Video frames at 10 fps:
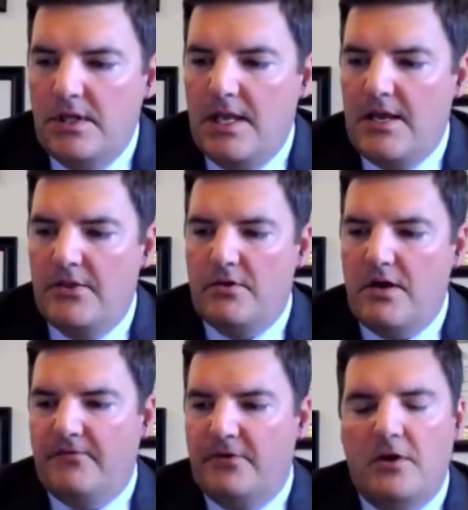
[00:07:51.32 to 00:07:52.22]
Yeah, they're
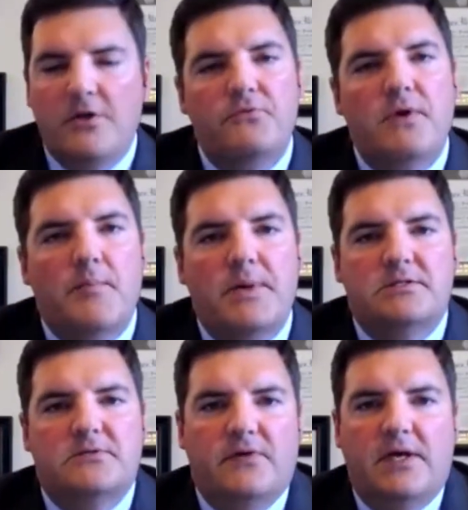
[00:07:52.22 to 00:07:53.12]
offered all throughout
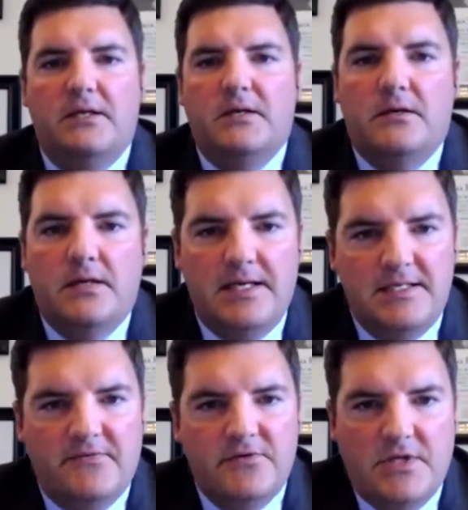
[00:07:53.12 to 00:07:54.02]
Pennsylvania and at
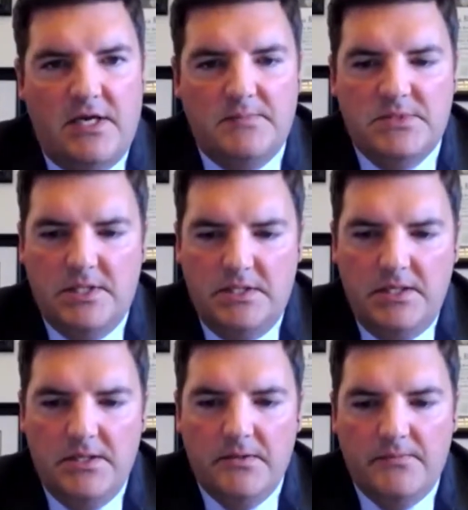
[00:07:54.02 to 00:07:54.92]
different times of the
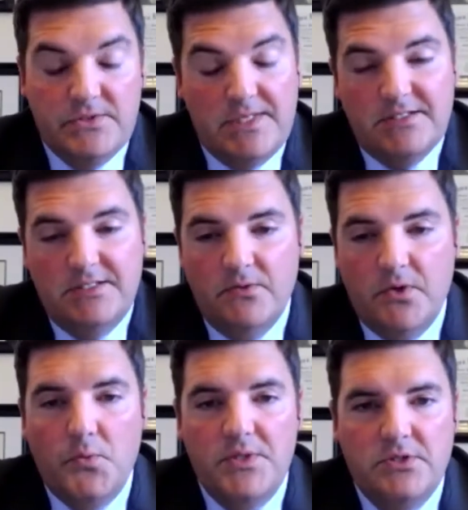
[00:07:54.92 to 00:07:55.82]
year. There's actually a
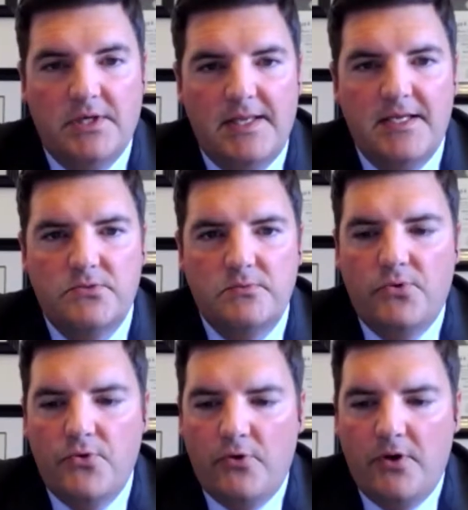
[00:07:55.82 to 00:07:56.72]
winter classroom
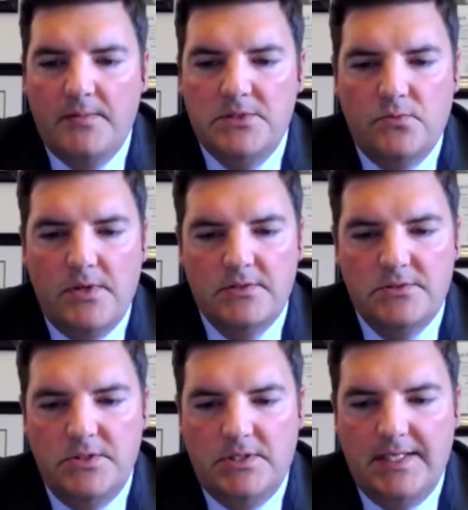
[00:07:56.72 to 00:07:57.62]
program as well.
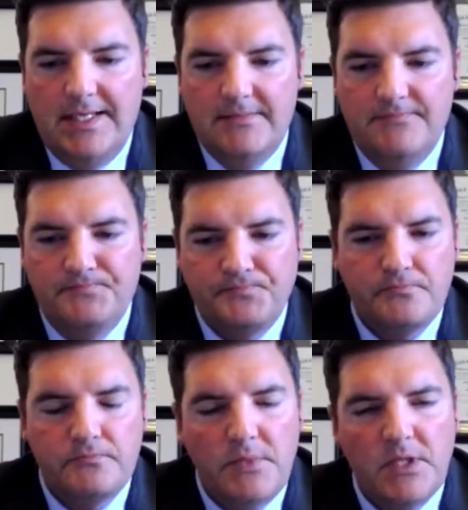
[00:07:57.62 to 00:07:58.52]
So you can get,
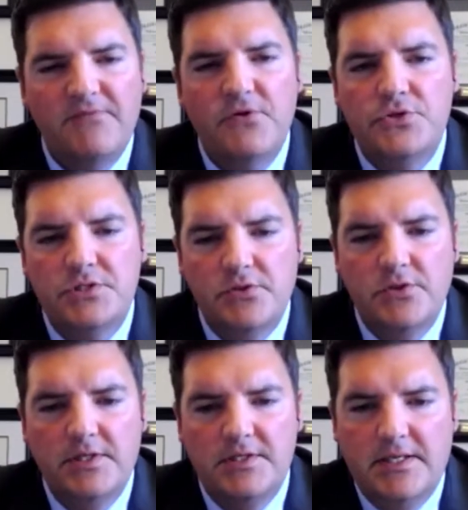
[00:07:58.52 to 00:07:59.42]
if you're just
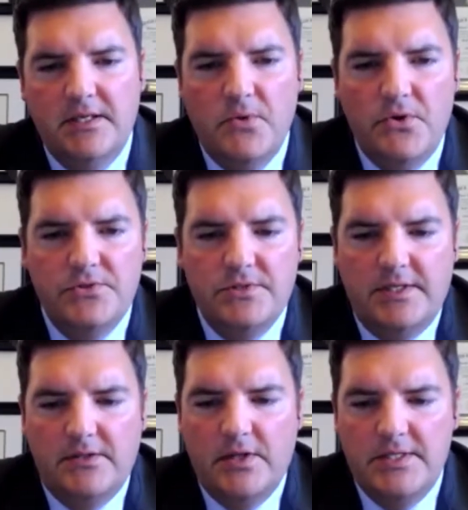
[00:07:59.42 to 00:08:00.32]
looking to get a
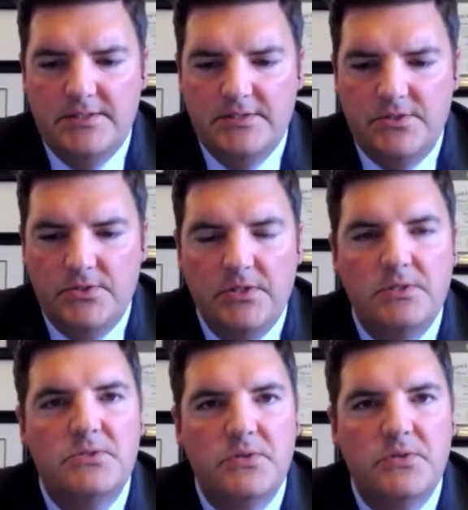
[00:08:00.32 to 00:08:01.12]
motorcycle license, you can do the